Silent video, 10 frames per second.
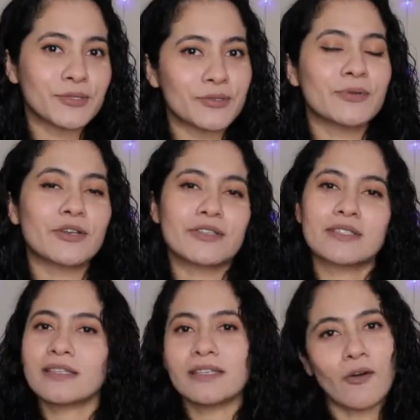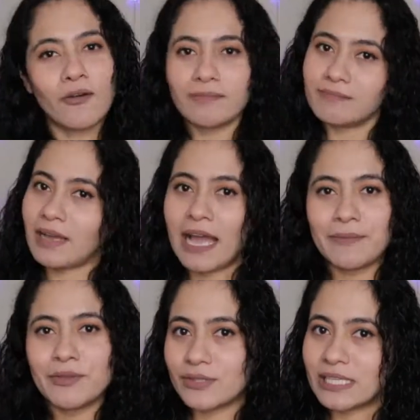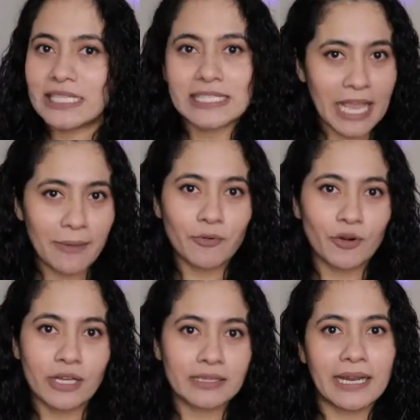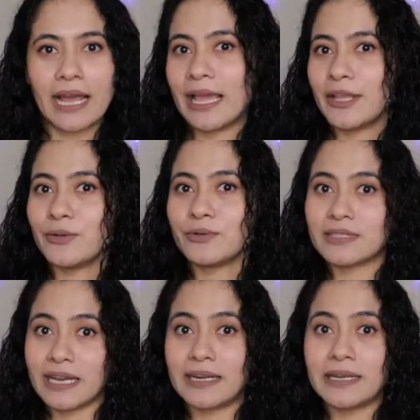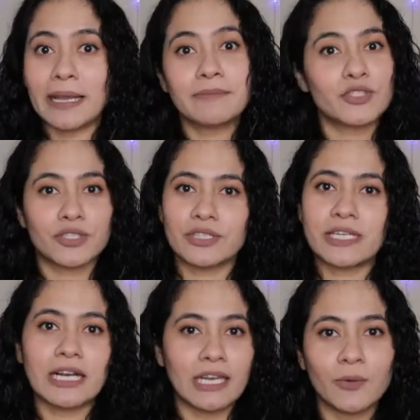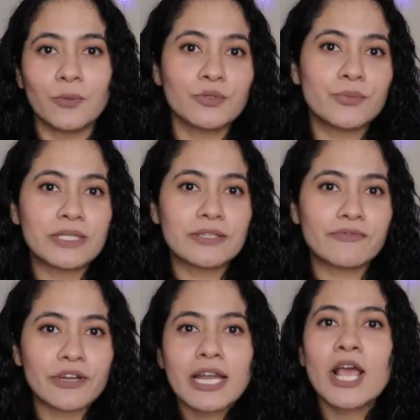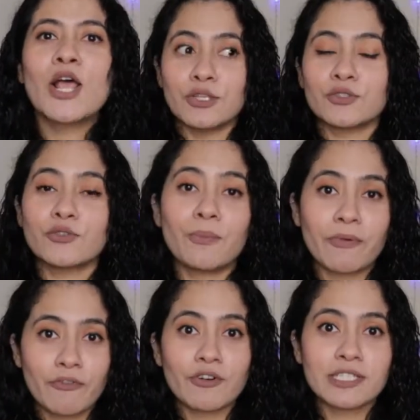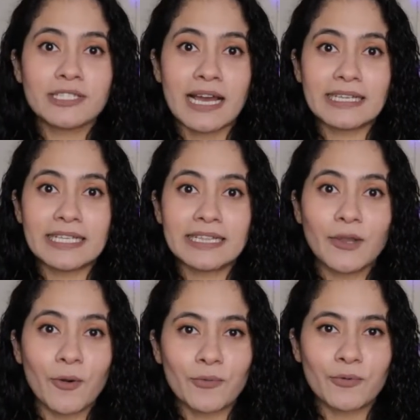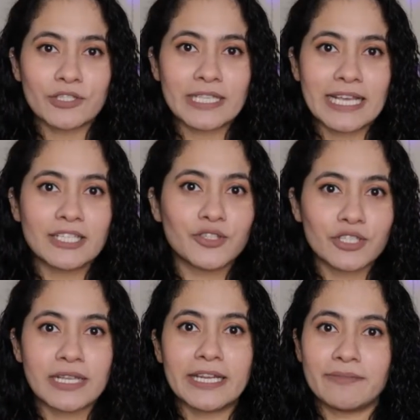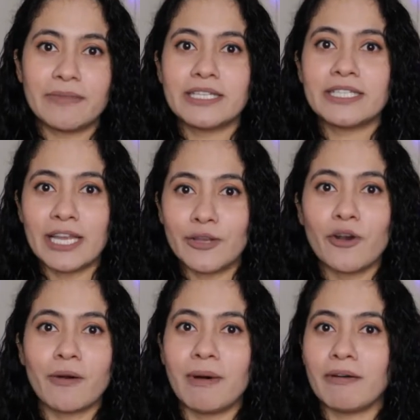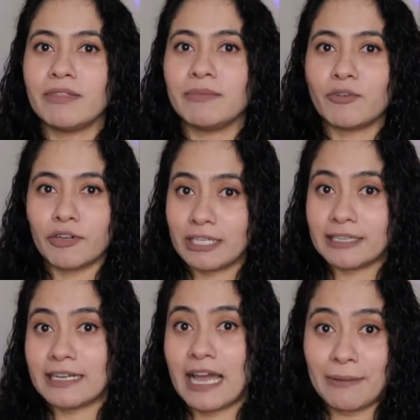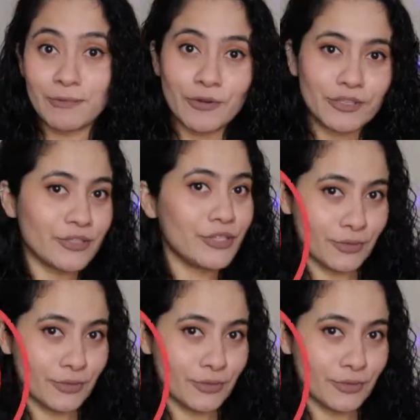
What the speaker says: to do, because I'm using the same product that I used that time, just the color would be different. So before starting the whole process, just let me tell you about the product that I'm going to